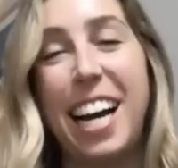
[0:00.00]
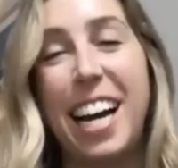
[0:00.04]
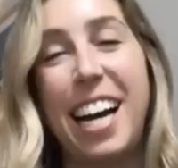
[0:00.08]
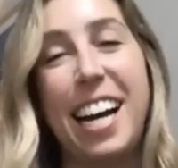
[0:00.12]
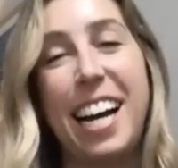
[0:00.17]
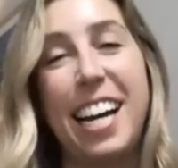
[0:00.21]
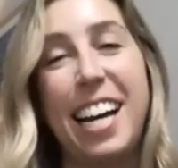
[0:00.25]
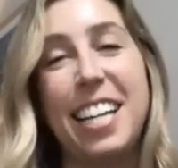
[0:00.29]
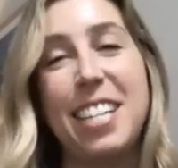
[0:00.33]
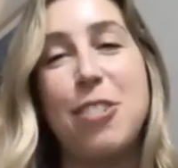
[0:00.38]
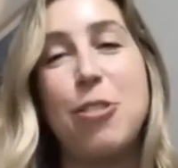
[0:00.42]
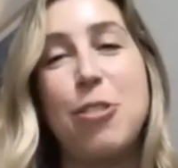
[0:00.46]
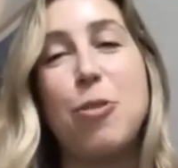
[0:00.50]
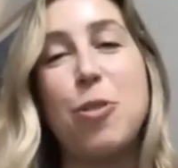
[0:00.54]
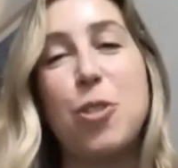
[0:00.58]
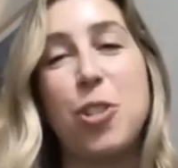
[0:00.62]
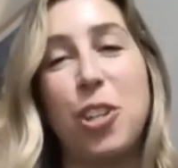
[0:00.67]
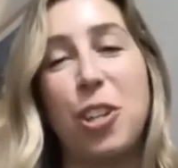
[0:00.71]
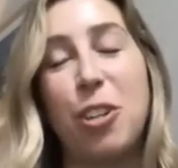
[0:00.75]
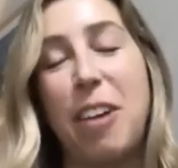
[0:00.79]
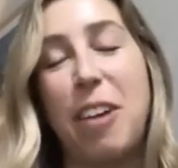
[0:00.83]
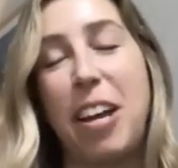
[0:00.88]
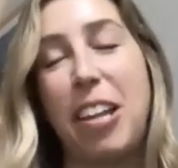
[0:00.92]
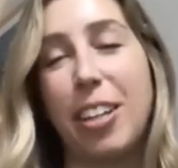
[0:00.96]
is
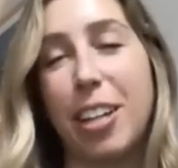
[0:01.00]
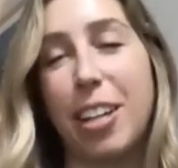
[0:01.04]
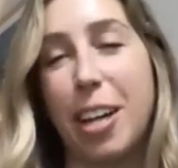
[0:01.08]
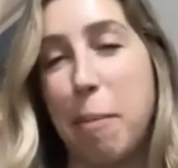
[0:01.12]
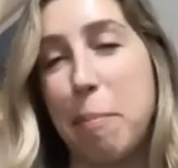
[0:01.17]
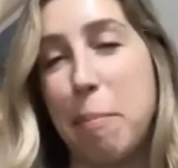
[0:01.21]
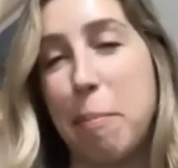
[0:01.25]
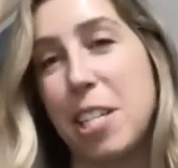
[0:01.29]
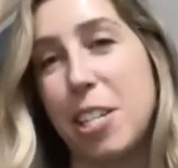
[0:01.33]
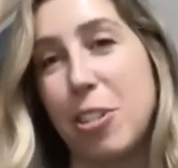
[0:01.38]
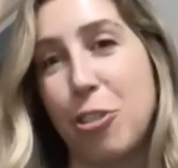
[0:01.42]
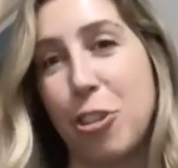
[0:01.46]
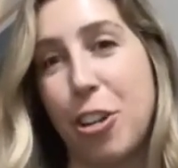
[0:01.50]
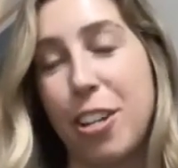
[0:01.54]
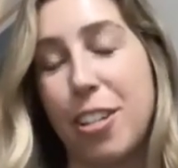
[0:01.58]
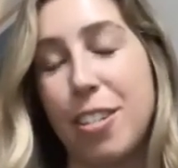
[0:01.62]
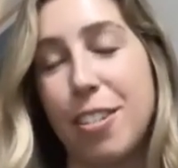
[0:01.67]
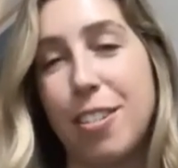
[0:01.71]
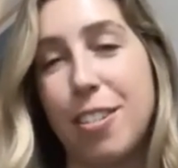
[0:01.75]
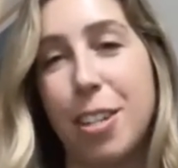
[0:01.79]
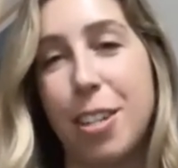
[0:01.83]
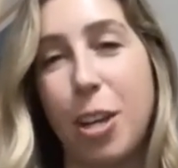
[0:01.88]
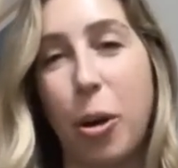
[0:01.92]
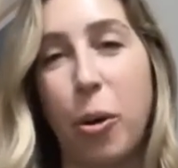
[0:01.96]
usually around the competition.
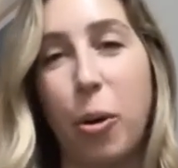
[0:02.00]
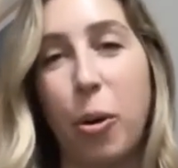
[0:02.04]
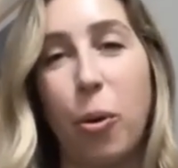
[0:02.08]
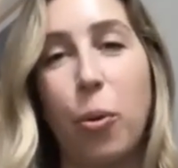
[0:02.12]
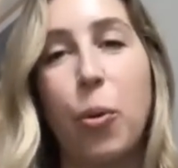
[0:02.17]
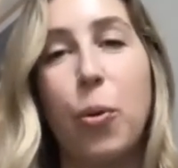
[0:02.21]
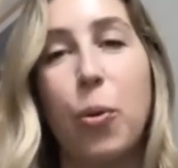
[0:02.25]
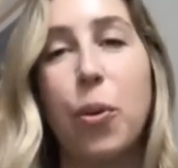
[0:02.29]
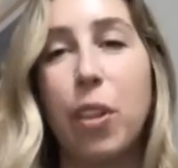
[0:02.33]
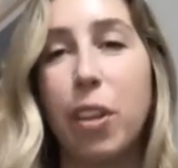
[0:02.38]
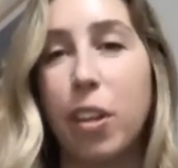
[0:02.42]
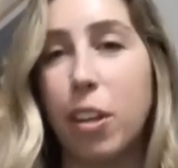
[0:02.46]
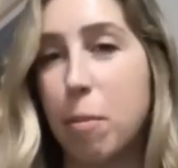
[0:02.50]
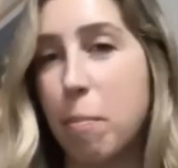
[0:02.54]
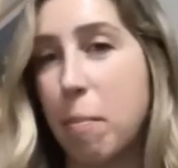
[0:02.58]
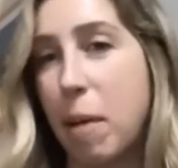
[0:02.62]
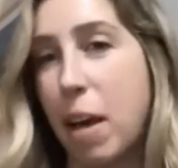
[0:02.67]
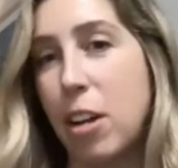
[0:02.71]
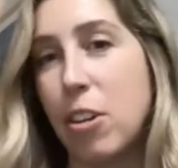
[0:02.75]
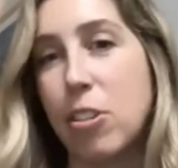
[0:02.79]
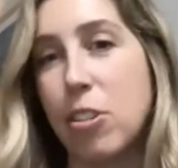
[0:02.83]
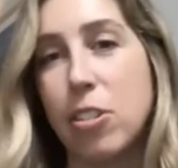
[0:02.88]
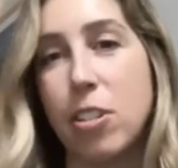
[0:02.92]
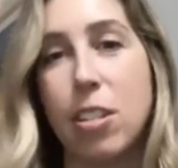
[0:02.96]
So who are the
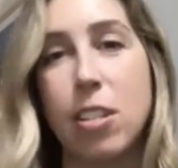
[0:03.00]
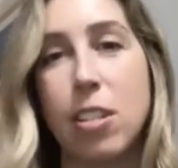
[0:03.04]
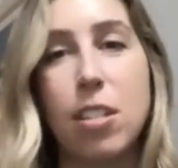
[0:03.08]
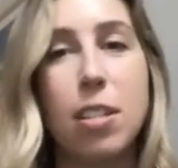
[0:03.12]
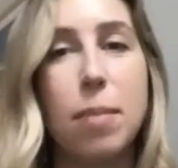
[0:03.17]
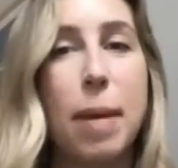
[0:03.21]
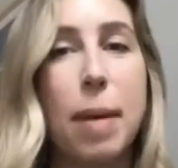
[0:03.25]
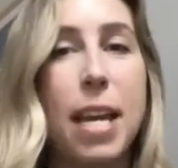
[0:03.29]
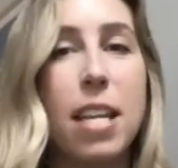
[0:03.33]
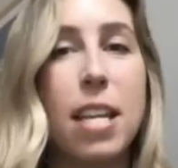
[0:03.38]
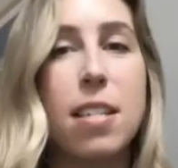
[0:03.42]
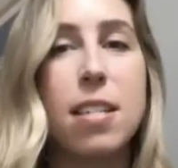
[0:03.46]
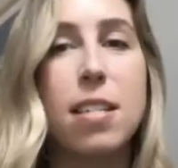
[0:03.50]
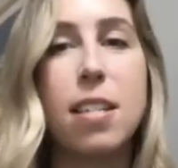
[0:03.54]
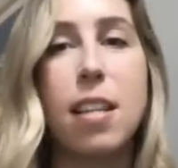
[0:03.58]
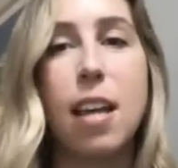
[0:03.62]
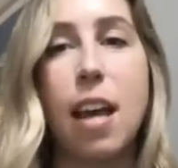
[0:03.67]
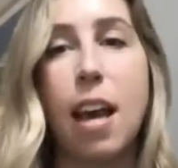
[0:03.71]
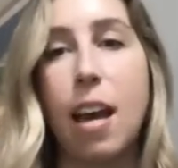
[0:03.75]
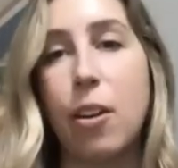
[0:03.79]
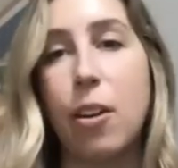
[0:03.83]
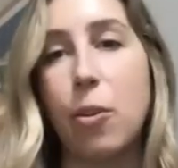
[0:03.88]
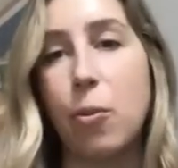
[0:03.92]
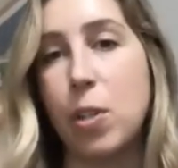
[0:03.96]
competitors in the space?
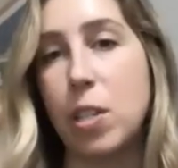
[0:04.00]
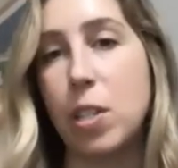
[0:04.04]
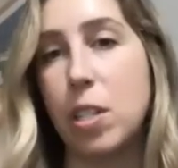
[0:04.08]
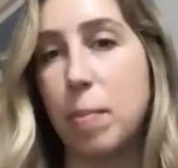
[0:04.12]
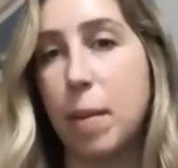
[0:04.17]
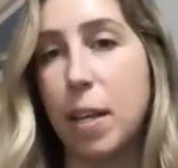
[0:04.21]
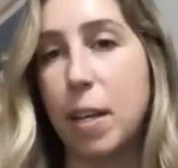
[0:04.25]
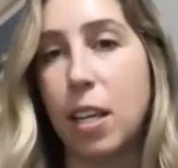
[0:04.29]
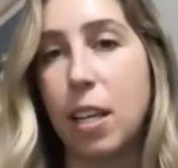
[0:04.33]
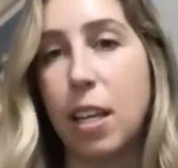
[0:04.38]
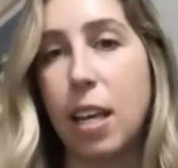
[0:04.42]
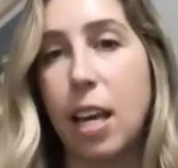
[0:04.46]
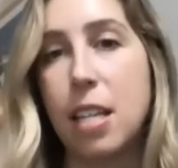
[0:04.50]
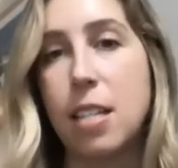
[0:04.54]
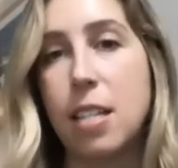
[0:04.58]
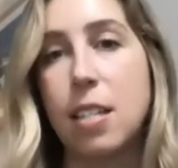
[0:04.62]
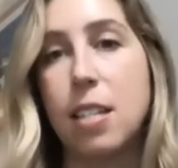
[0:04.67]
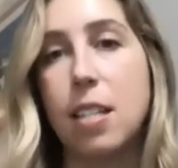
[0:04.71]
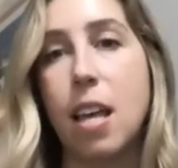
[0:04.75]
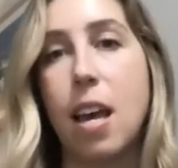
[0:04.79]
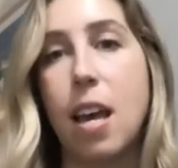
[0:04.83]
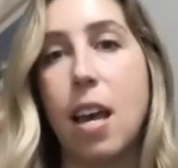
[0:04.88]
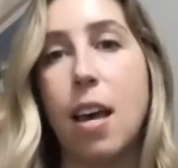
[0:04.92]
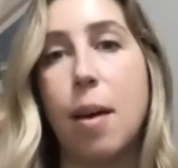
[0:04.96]
How do we speak
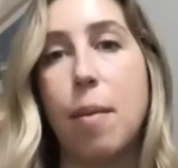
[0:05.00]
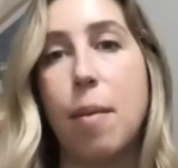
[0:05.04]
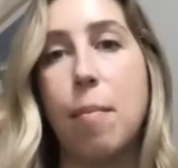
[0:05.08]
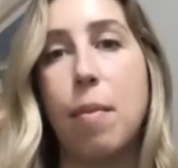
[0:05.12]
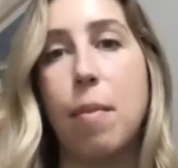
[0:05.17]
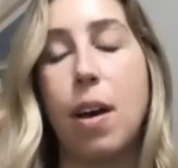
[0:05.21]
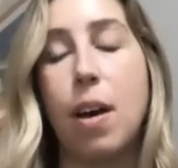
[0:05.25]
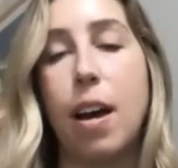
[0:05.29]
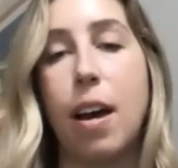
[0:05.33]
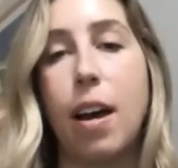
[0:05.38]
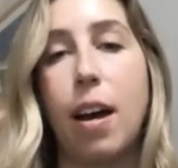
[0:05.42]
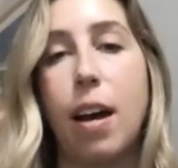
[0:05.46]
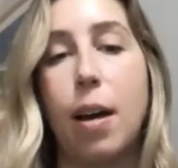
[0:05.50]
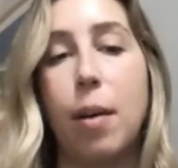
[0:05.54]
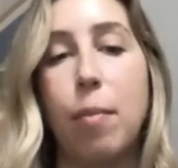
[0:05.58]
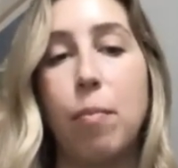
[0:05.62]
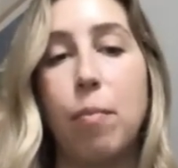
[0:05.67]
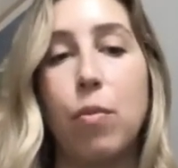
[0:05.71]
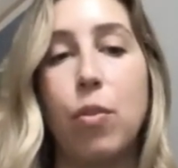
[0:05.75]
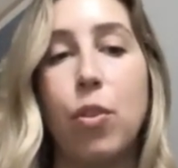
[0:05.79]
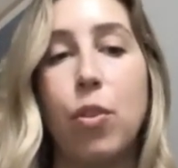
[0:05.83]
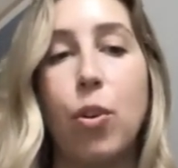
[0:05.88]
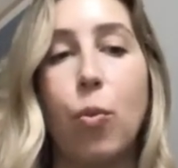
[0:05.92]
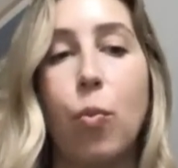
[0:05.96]
against them?
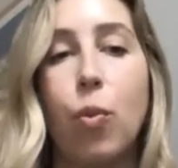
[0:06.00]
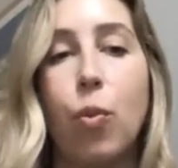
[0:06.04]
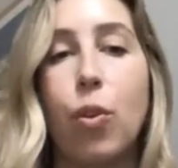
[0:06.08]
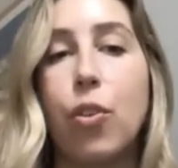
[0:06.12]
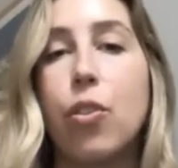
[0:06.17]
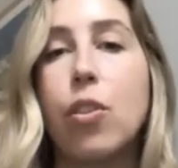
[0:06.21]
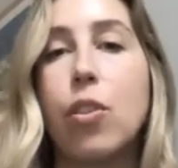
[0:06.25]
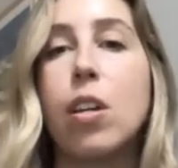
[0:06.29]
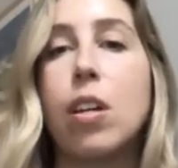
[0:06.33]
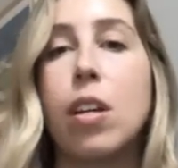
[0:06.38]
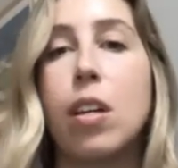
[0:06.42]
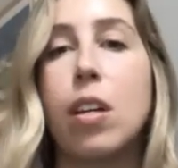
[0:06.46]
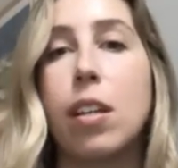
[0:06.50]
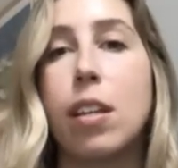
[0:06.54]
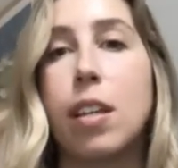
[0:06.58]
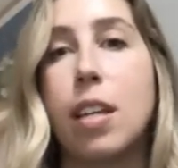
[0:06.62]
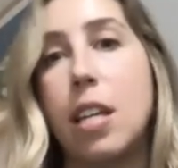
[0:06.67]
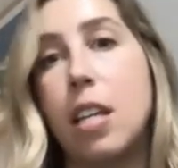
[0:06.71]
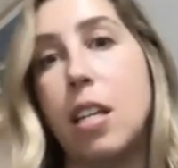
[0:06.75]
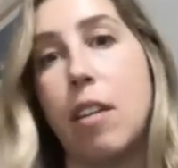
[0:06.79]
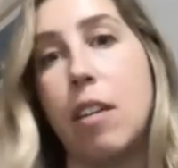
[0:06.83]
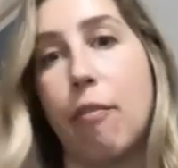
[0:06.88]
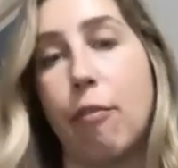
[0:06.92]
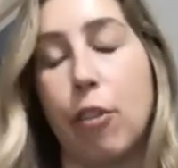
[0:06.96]
What are the
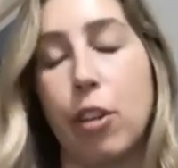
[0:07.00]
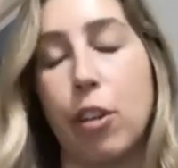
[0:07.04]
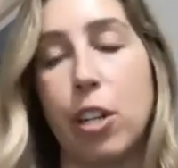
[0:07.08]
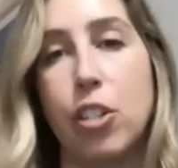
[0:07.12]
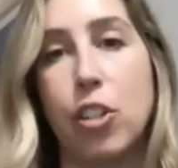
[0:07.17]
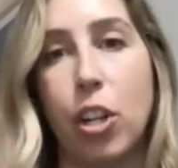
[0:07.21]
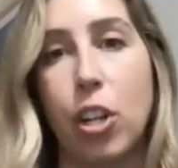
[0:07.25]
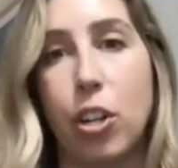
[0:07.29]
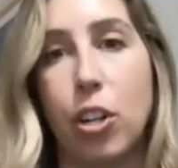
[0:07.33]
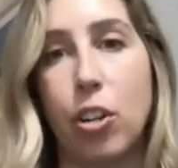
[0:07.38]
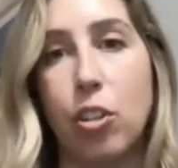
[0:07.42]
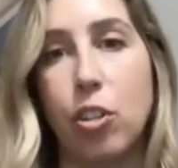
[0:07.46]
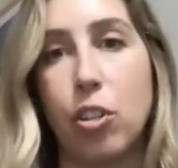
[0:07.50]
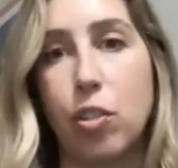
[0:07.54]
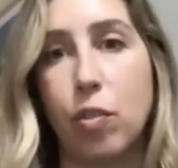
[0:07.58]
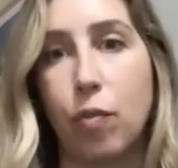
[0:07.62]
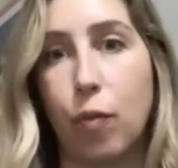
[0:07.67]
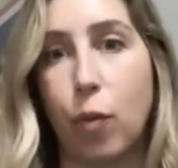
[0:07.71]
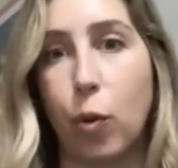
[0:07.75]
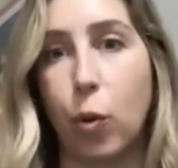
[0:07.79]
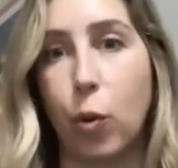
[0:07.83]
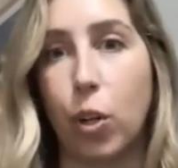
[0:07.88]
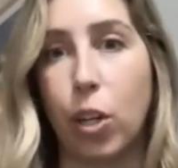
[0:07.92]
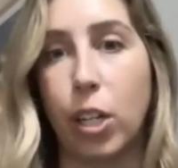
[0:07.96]
key differentiators
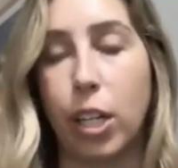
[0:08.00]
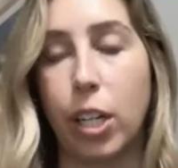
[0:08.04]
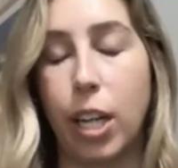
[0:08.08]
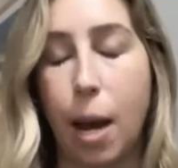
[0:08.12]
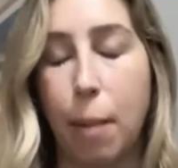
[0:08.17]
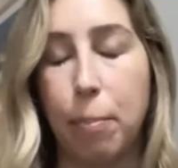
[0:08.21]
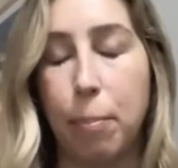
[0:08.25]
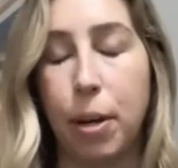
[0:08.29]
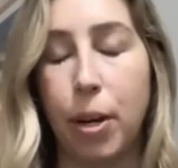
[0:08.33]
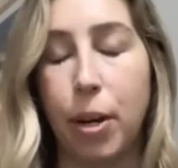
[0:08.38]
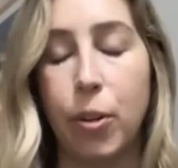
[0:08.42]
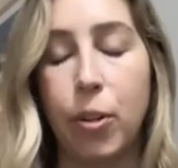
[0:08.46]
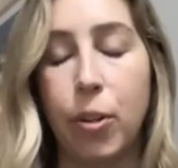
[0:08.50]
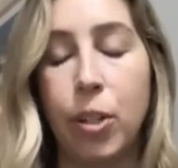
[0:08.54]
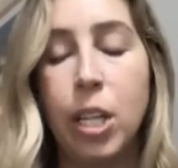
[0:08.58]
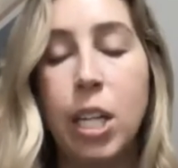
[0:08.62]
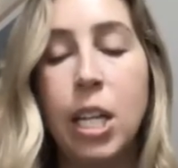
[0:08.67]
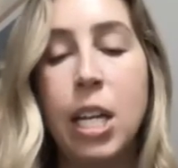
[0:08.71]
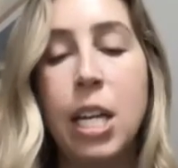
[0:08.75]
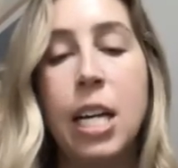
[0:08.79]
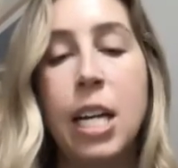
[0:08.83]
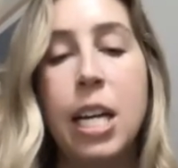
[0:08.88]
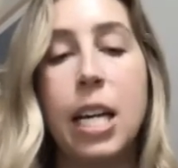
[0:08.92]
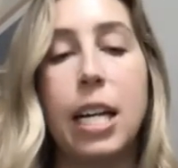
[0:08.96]
for Yapo?
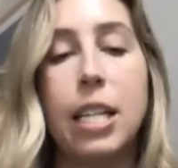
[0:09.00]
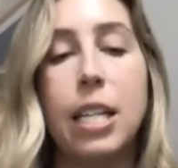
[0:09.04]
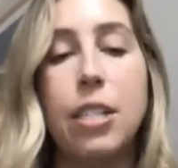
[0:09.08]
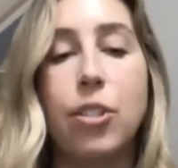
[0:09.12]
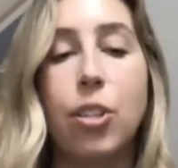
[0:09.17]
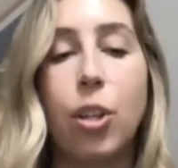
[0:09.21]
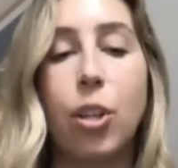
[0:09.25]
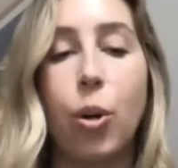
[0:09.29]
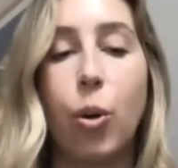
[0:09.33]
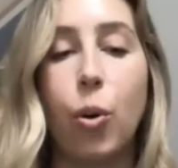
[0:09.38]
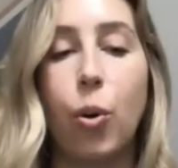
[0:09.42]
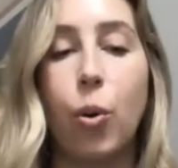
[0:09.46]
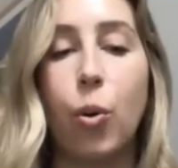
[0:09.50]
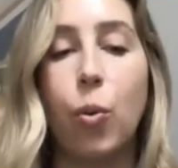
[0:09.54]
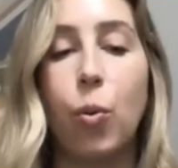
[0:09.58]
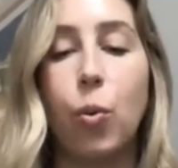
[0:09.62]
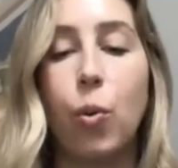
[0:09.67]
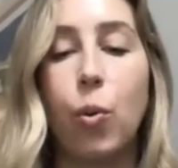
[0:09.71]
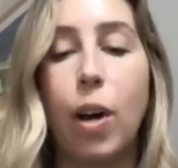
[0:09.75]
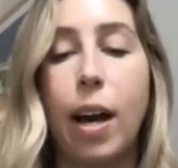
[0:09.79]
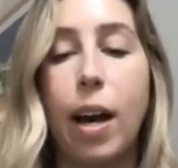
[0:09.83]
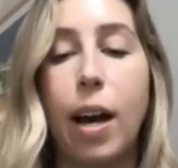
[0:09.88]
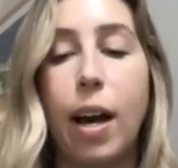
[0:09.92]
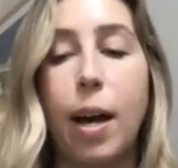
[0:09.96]
And
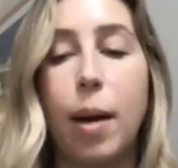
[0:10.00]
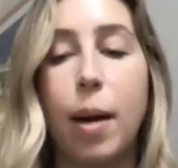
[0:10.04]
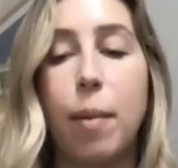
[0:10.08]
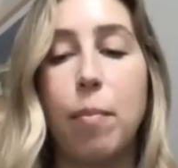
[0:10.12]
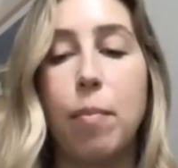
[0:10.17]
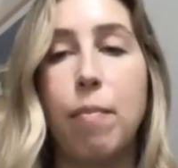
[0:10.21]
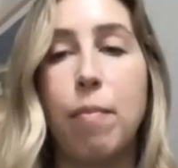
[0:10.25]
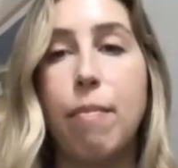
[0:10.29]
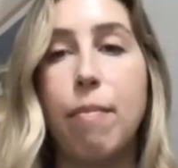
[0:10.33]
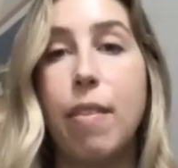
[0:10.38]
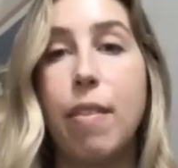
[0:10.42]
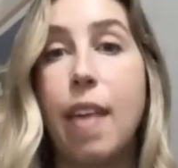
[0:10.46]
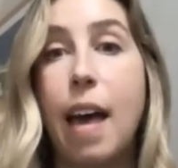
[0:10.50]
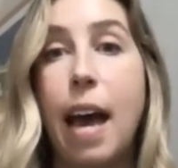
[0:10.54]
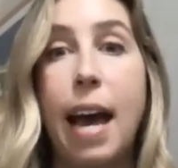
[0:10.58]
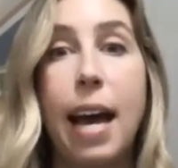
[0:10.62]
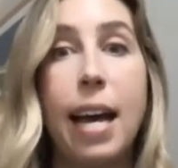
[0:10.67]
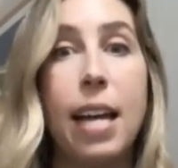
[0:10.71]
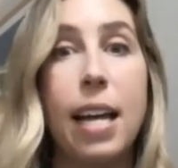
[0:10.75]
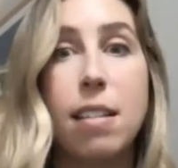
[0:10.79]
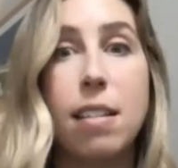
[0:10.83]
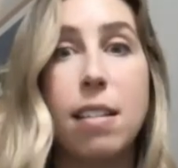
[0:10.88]
so that